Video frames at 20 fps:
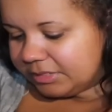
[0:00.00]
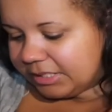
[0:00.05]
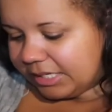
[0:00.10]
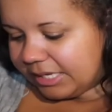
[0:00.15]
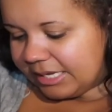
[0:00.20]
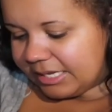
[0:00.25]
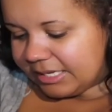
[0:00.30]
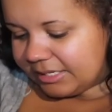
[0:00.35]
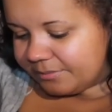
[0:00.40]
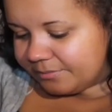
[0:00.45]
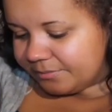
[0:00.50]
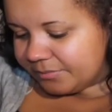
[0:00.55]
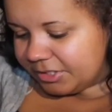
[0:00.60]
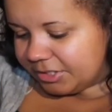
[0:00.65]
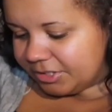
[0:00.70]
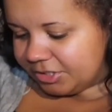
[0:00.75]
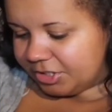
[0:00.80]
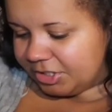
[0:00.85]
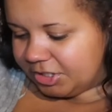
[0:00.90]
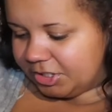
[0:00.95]
Um,
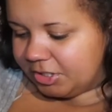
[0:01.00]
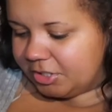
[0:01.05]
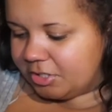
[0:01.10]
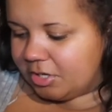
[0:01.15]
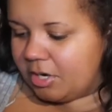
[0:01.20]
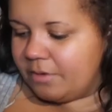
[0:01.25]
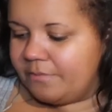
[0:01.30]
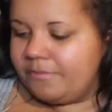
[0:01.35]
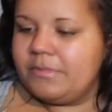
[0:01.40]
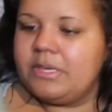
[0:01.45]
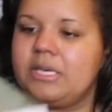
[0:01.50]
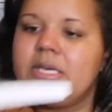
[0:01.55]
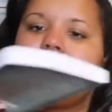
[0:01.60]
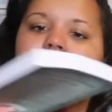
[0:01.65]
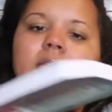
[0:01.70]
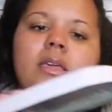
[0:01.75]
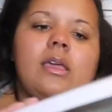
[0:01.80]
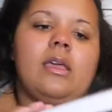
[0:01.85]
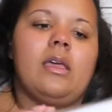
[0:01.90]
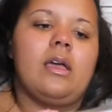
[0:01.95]
she got
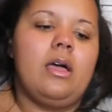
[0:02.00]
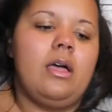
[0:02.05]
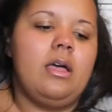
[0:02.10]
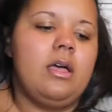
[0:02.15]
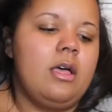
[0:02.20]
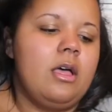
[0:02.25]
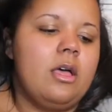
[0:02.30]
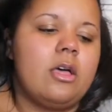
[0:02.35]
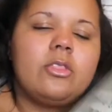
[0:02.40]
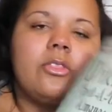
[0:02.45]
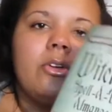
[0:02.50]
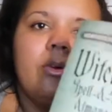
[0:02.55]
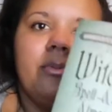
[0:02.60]
me The